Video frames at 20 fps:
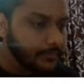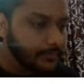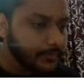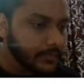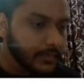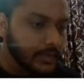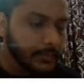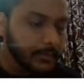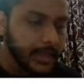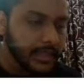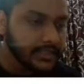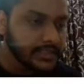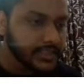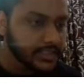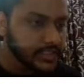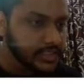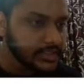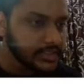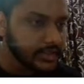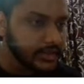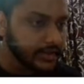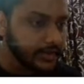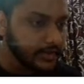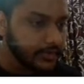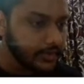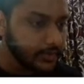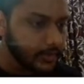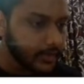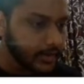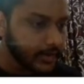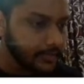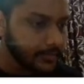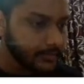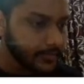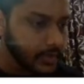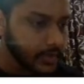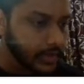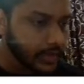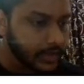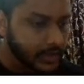it? Make sense till here? You got it?
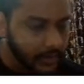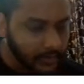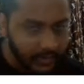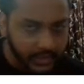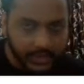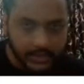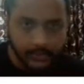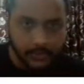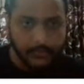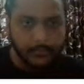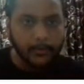Okay. Now let's